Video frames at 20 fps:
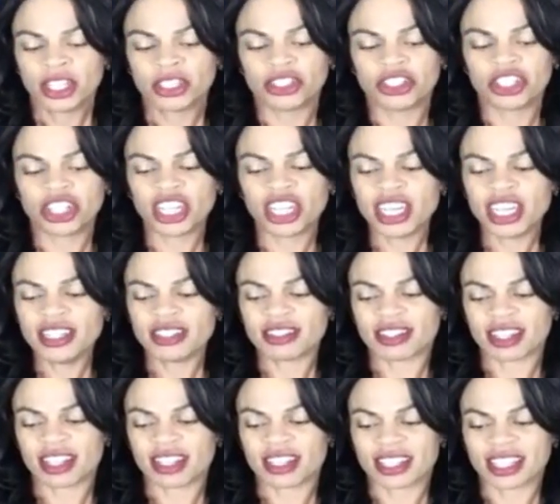
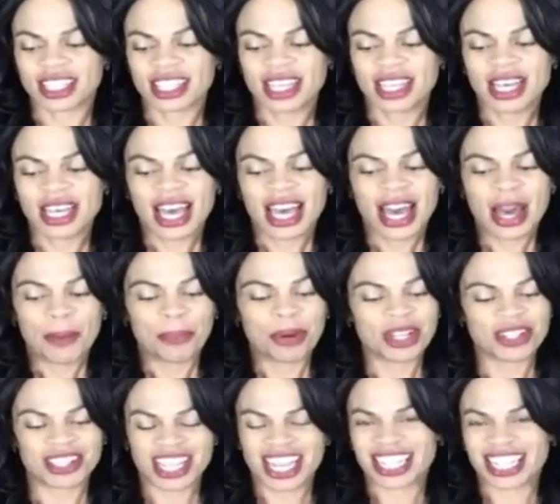Jesus
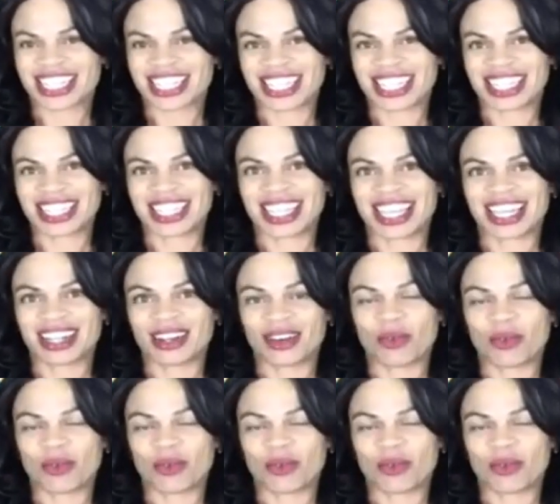possesses it.